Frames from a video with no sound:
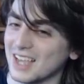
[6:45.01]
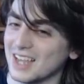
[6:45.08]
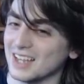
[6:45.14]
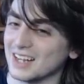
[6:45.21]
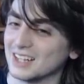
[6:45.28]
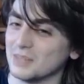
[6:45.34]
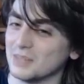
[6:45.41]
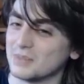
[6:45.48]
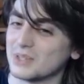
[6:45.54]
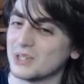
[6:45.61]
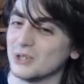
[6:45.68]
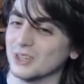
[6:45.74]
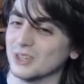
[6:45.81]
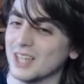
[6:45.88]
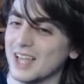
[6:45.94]
and it clips
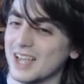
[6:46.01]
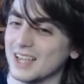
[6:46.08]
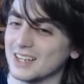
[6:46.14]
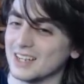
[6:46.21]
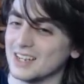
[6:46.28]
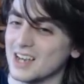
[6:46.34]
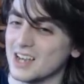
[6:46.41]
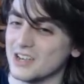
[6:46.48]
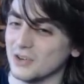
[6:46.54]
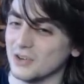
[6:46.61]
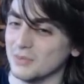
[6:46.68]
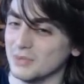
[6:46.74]
to your leg and not your